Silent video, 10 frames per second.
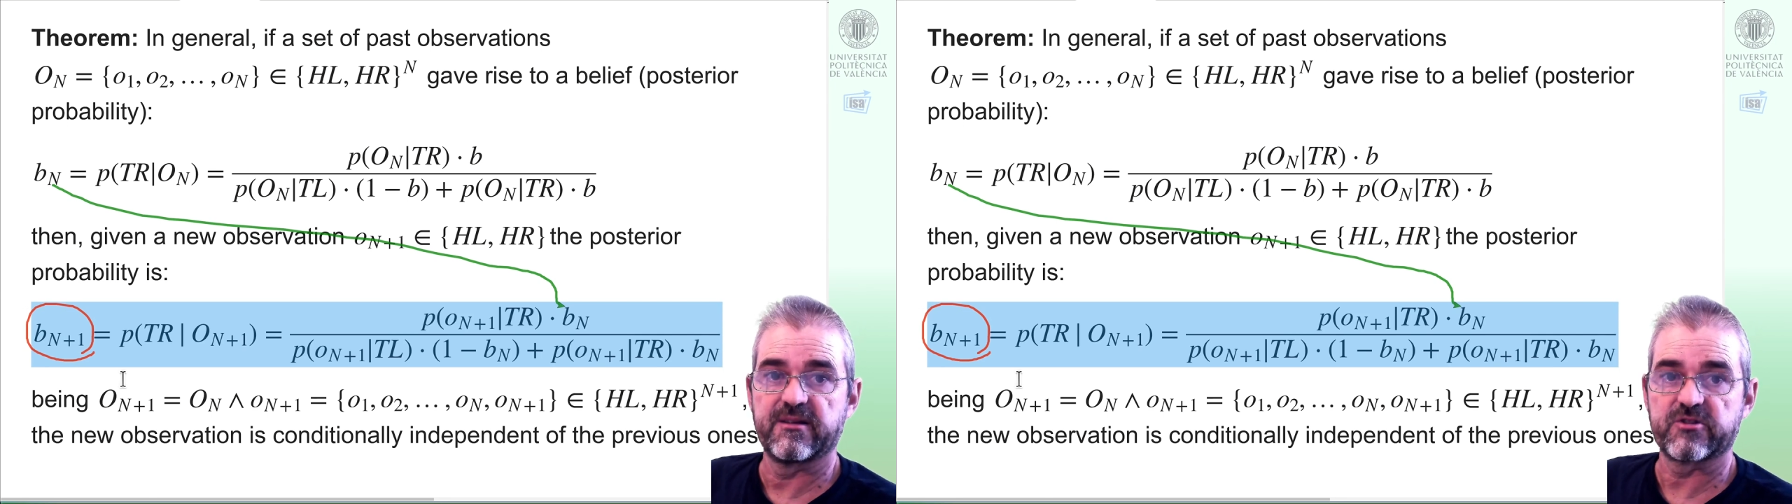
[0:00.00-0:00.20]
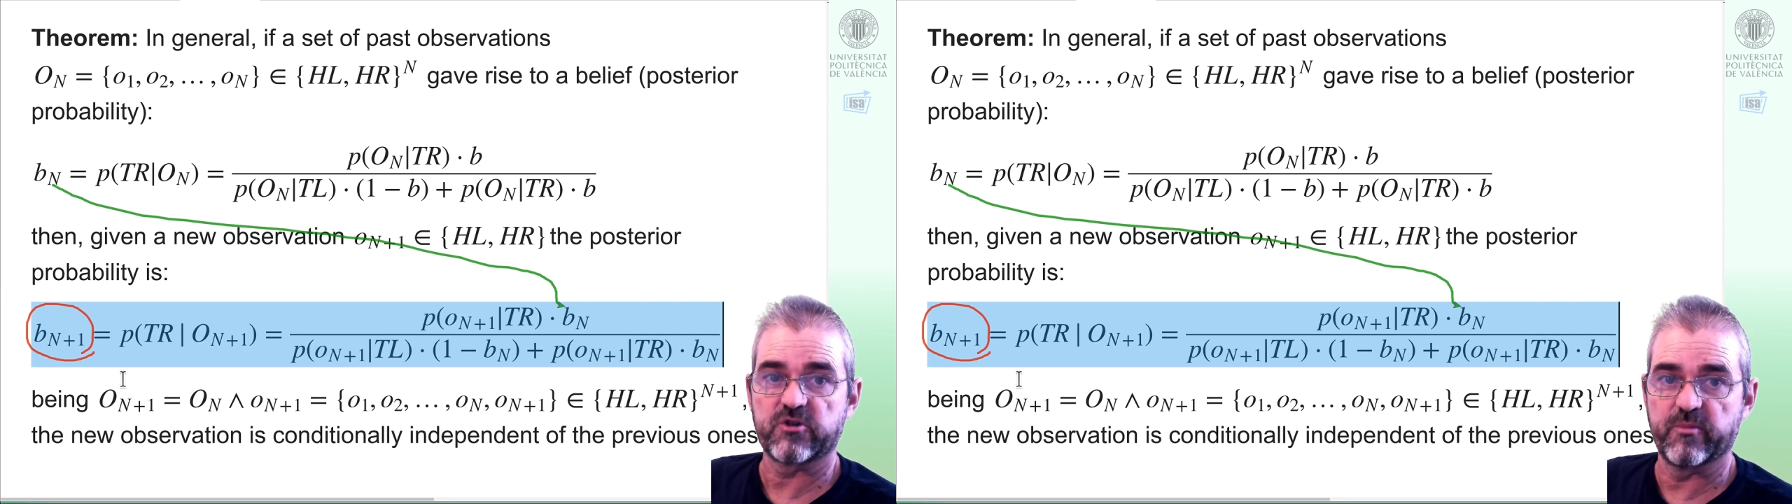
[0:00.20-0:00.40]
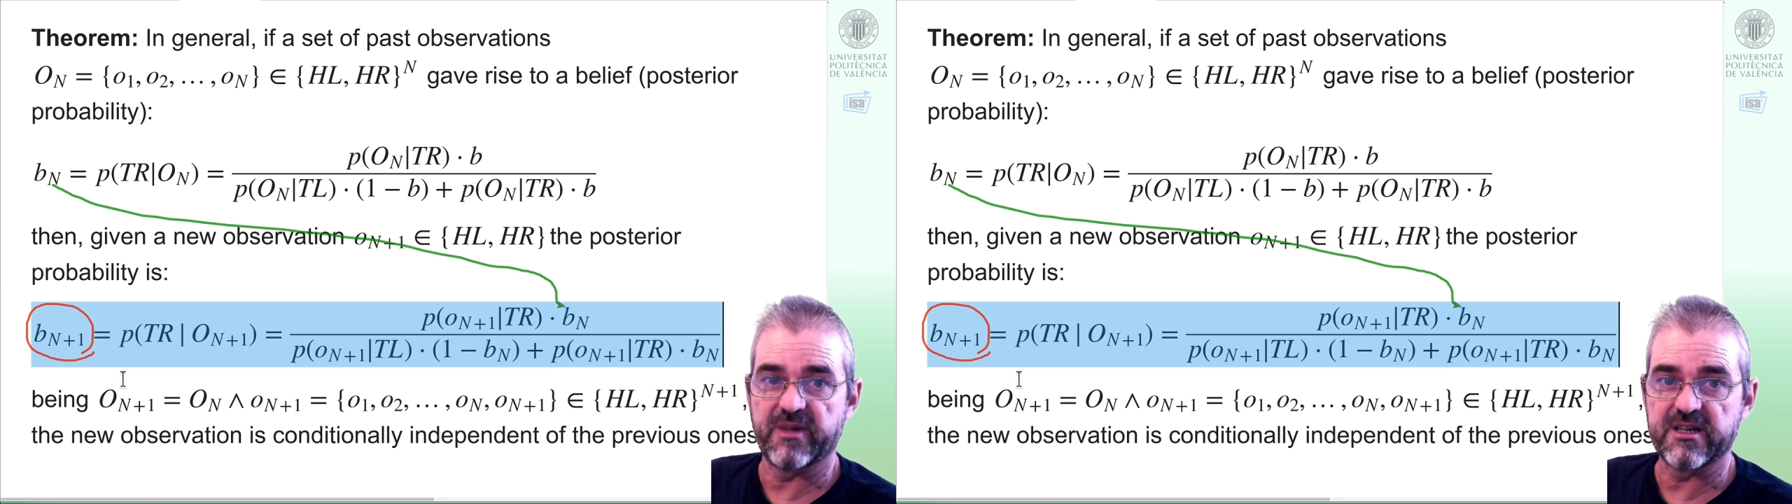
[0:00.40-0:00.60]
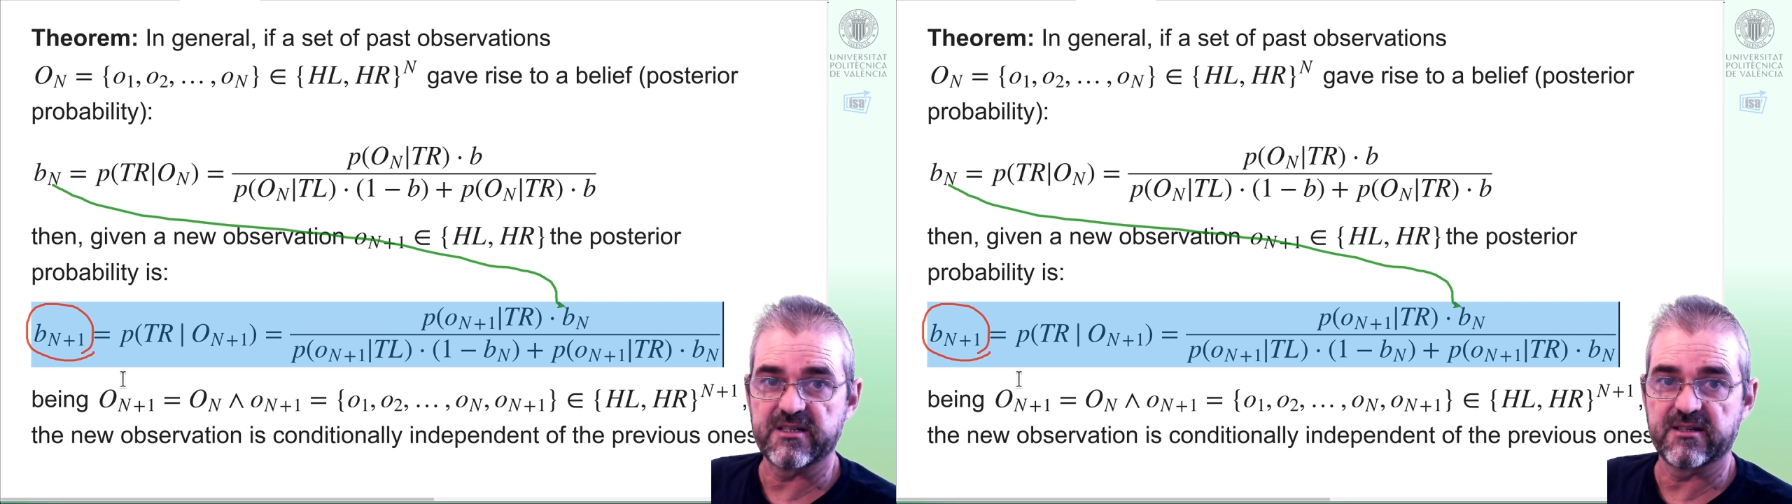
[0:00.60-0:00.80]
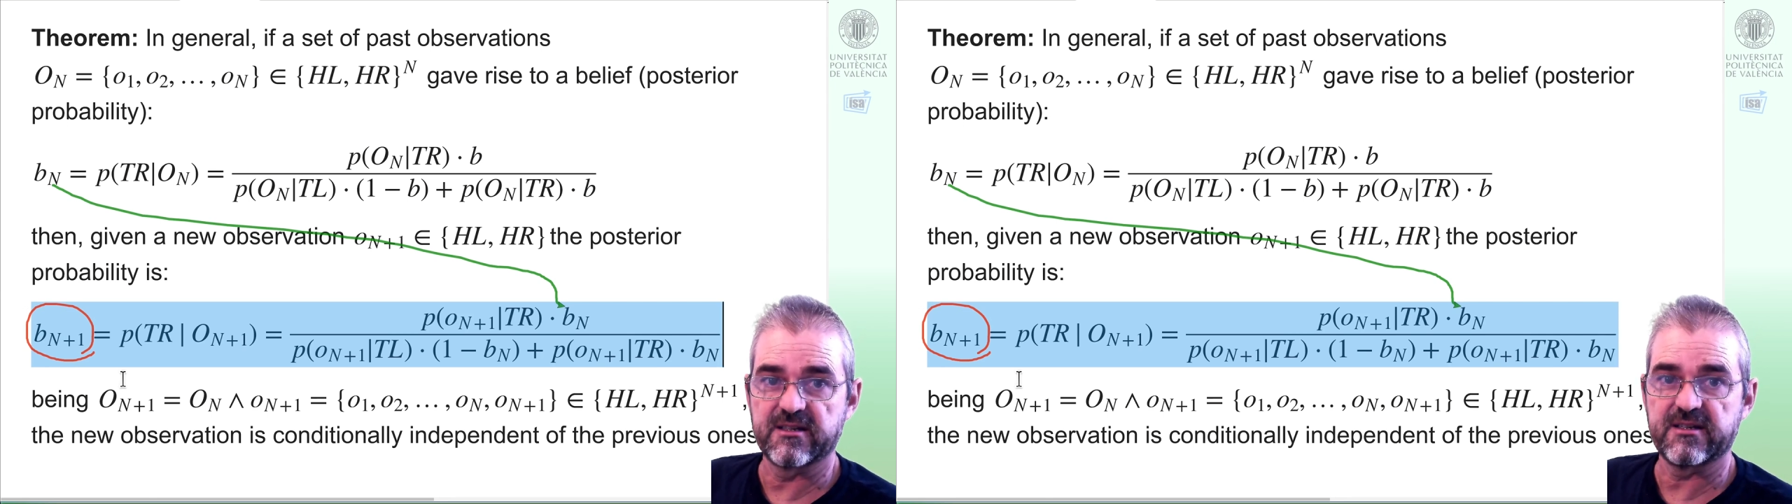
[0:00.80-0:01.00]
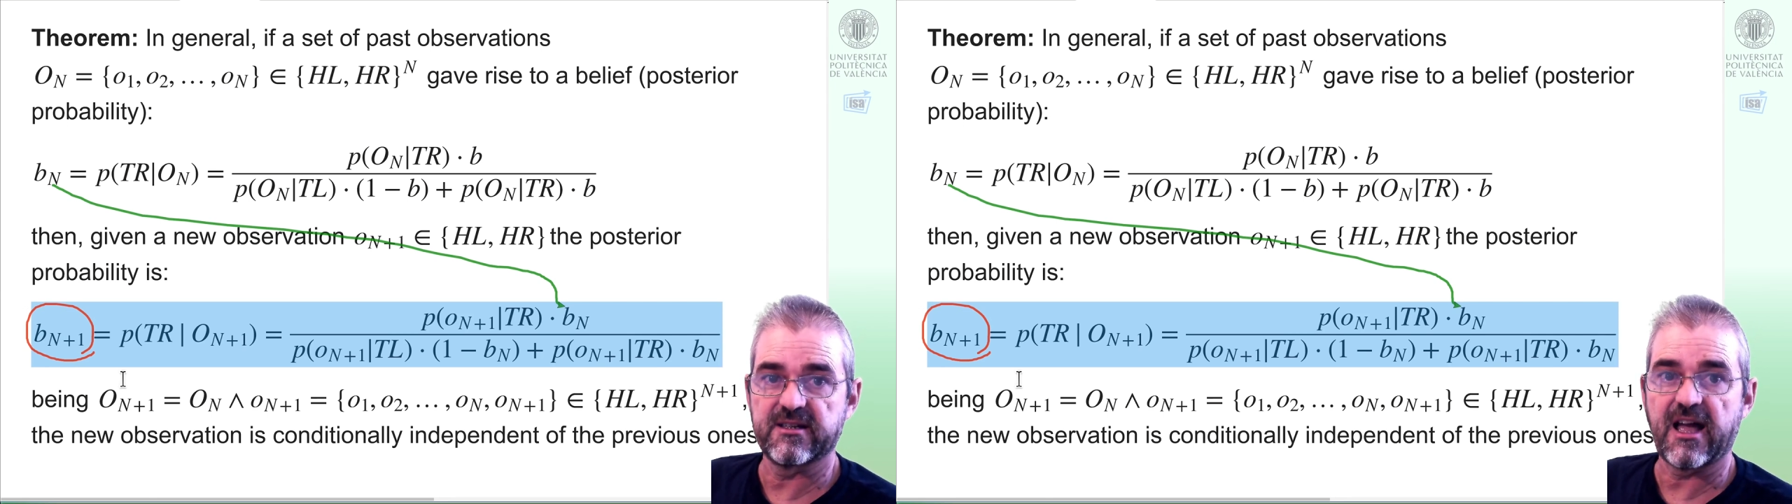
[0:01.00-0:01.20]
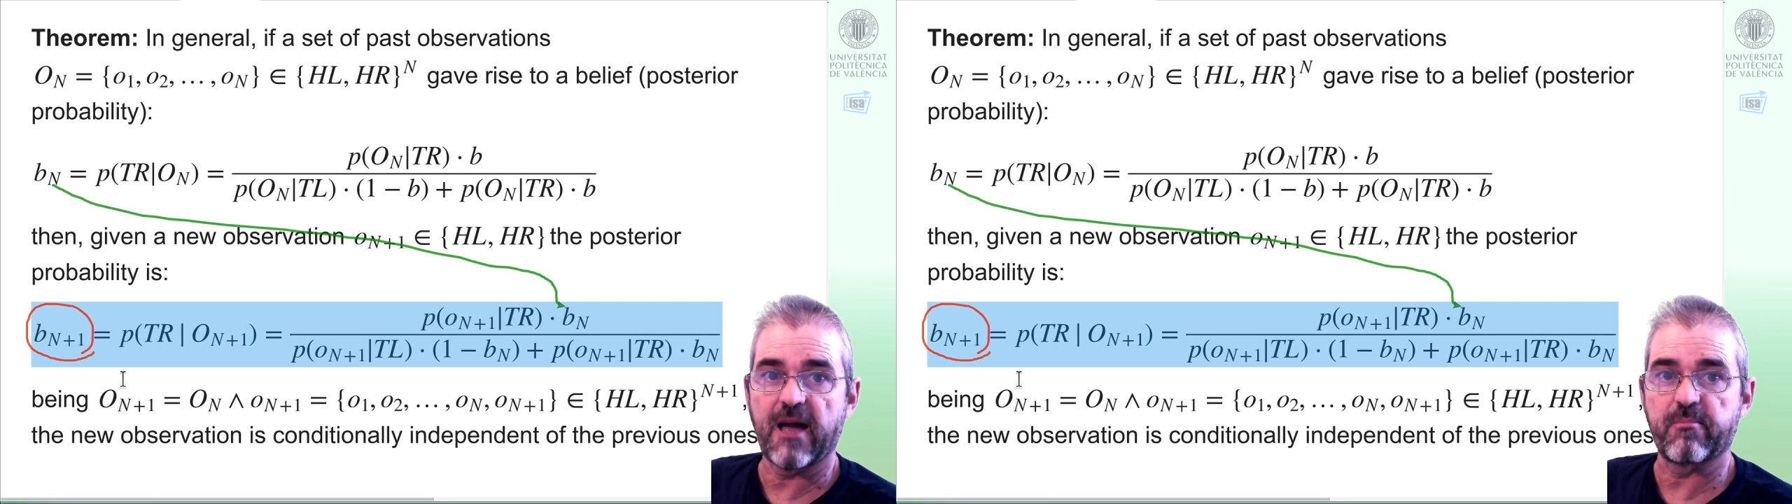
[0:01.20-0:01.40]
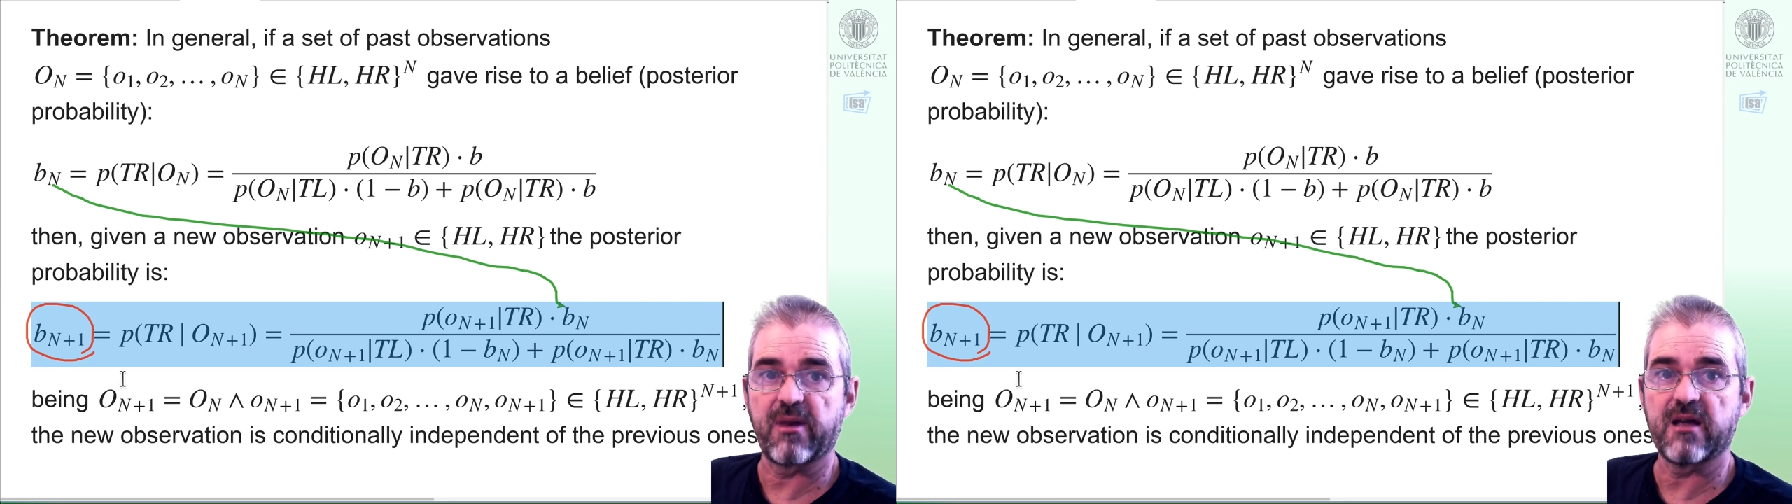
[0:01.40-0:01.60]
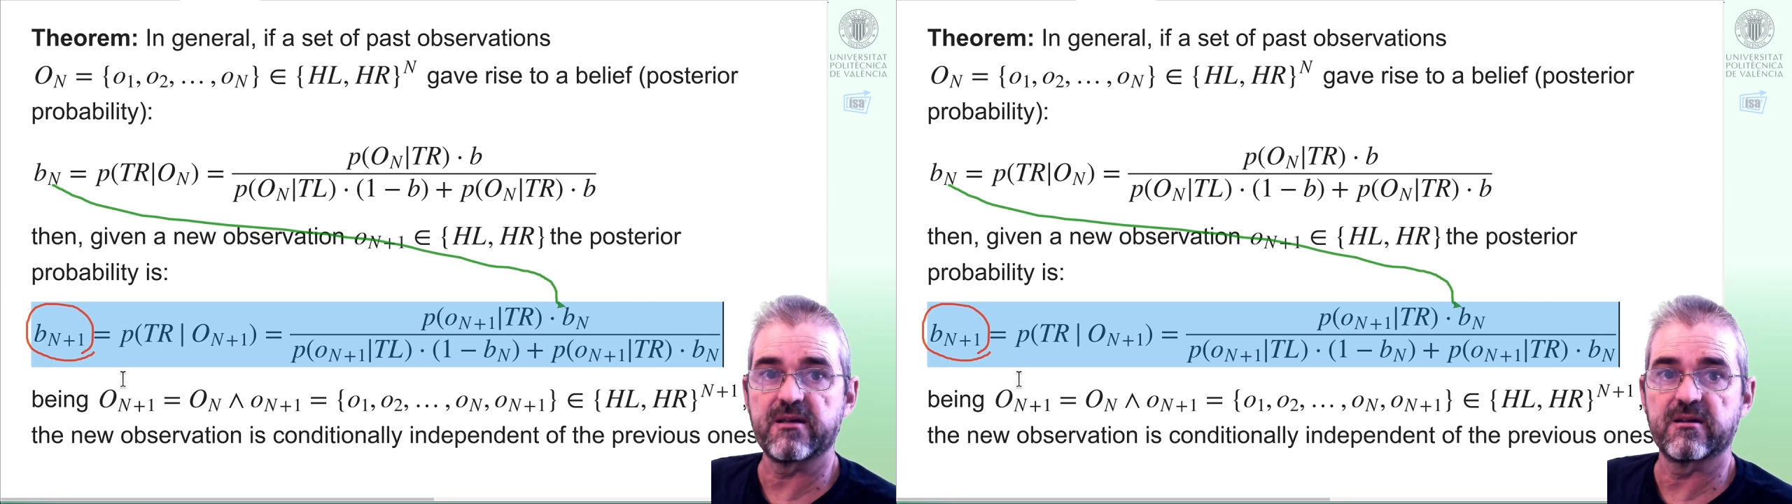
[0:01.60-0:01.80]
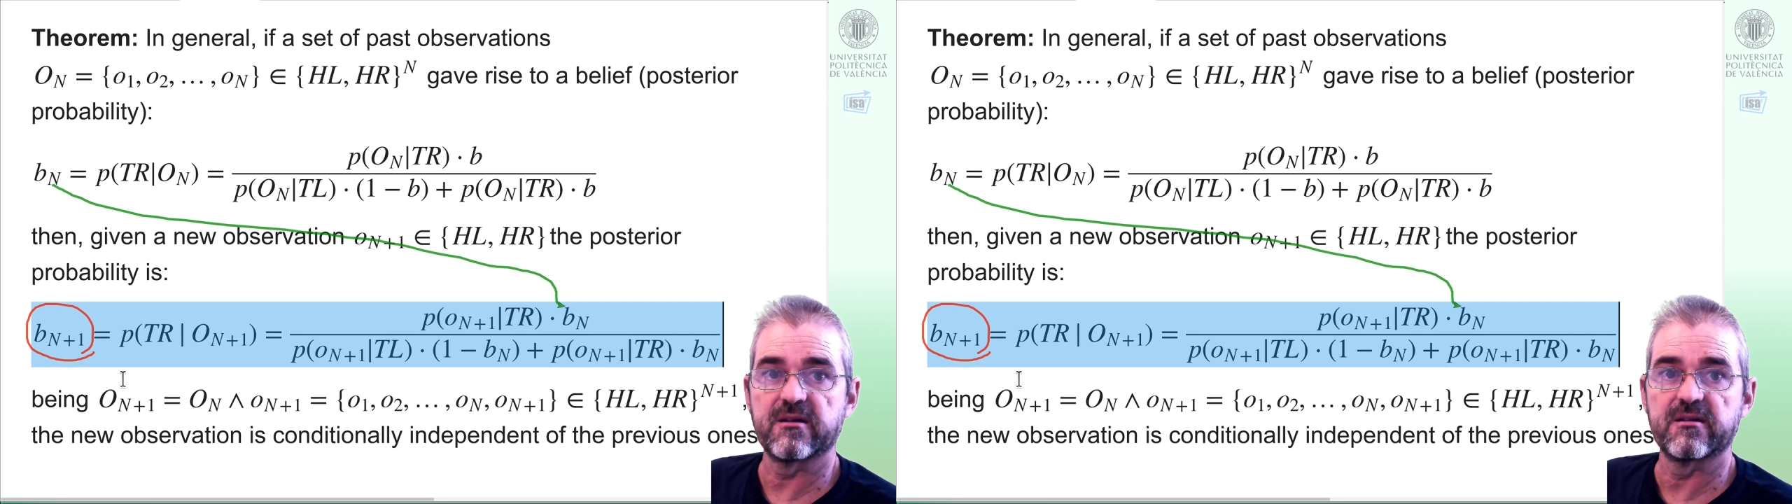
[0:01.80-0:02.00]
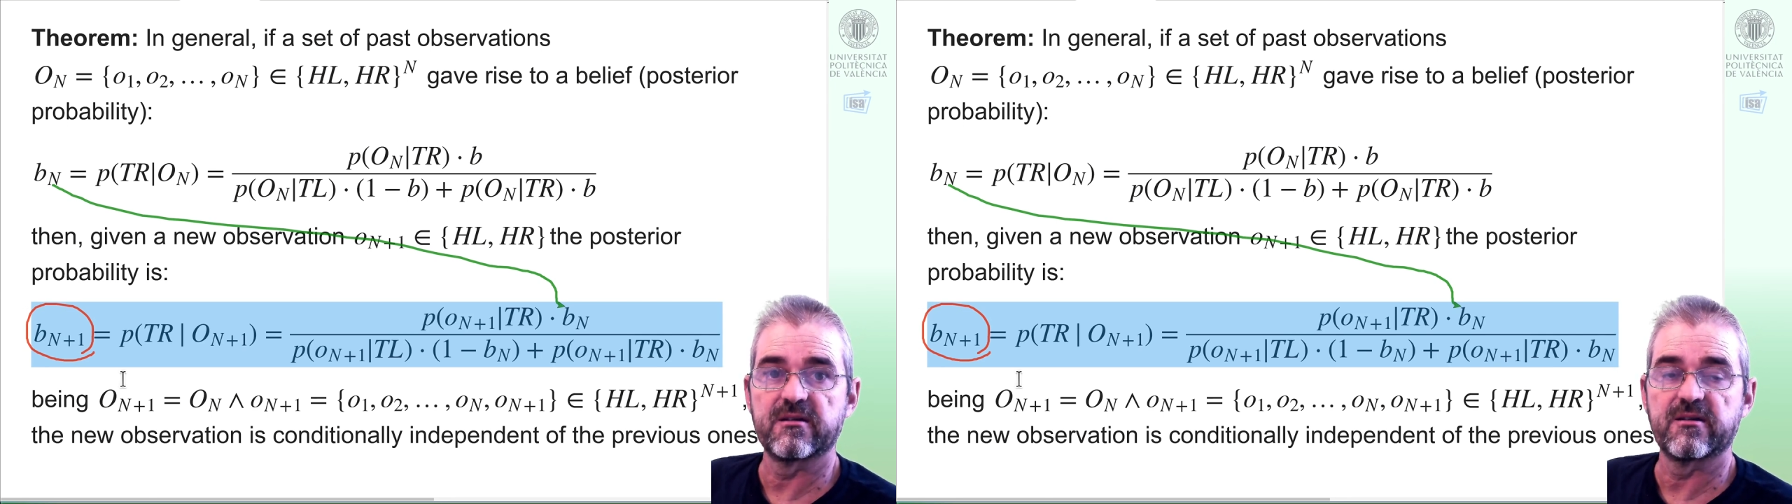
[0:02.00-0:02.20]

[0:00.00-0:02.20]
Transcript: So basically, applying